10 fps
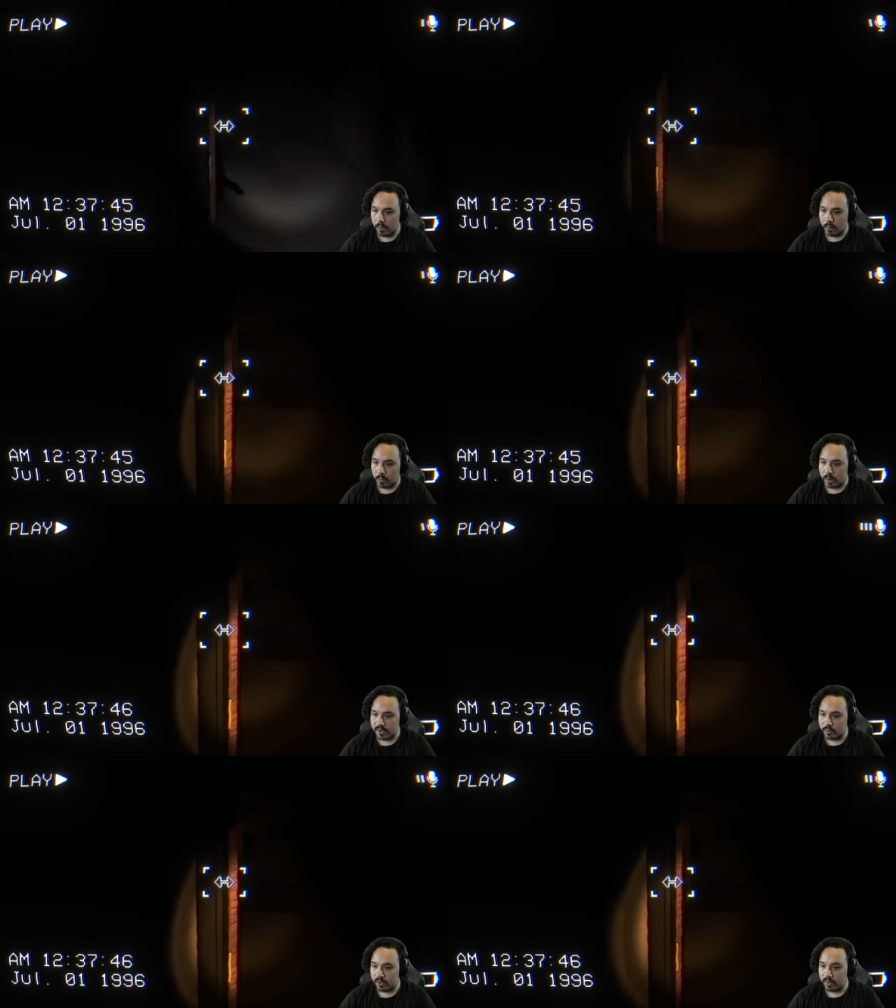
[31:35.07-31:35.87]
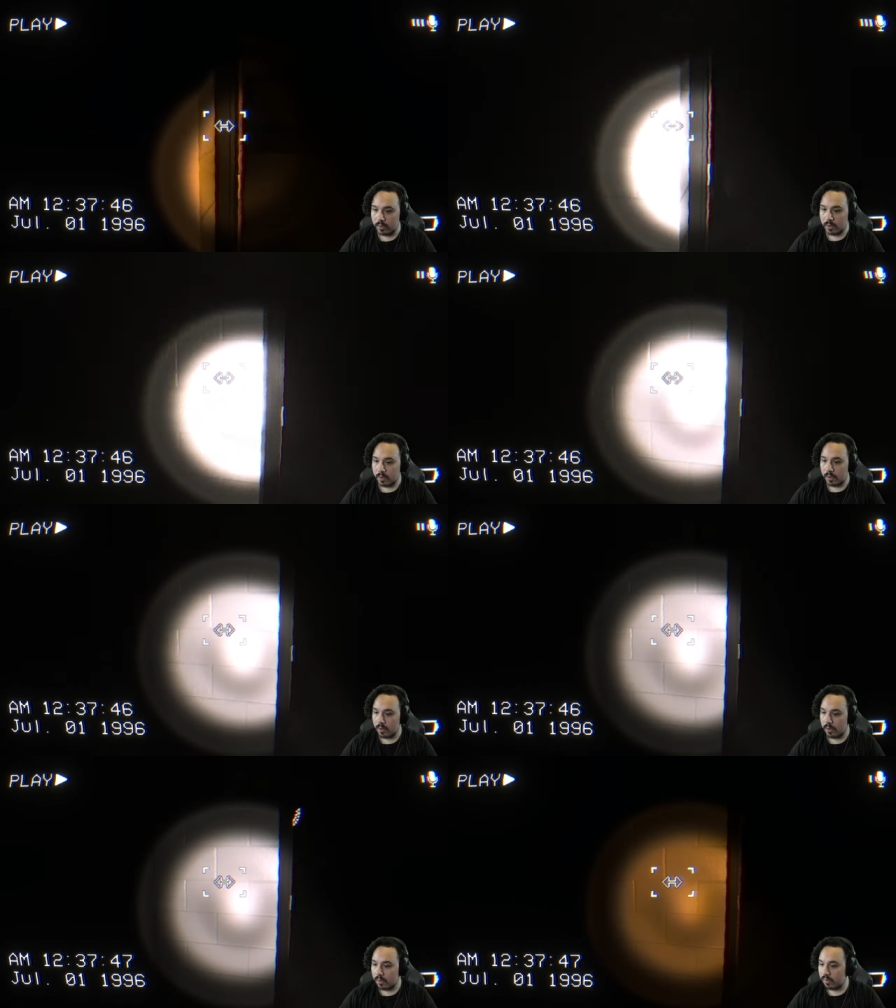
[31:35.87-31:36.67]
What do I do to
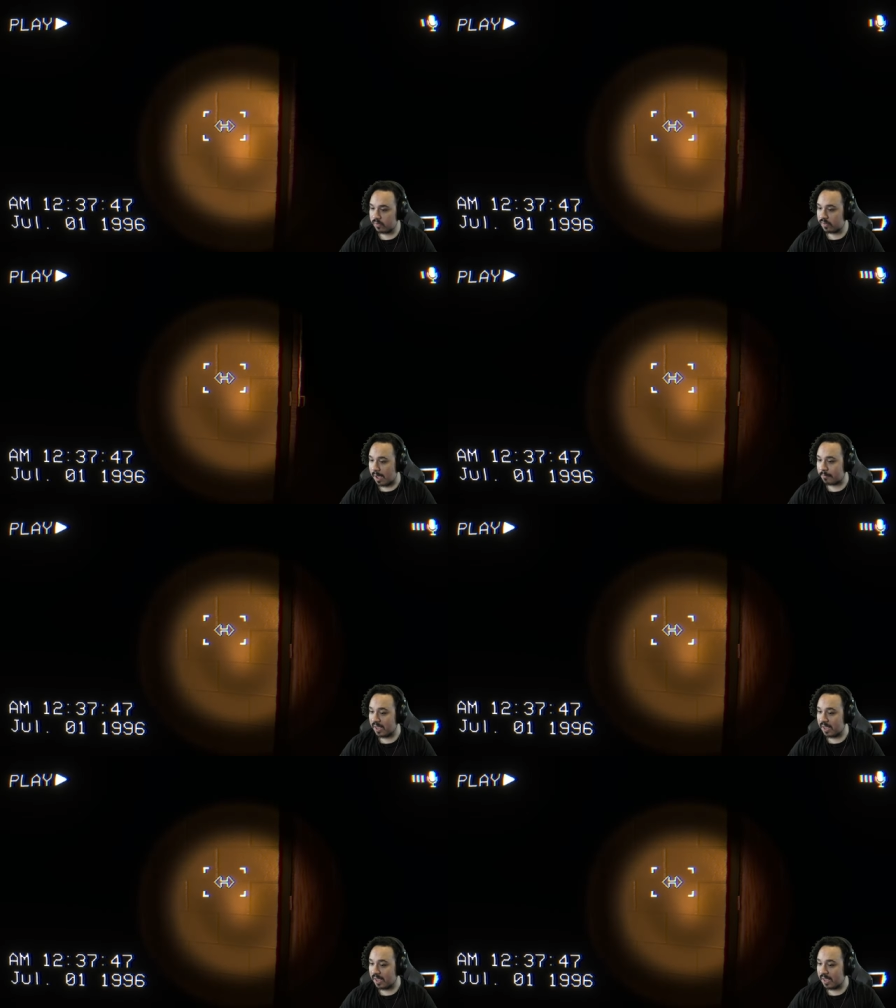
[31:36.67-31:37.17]
stop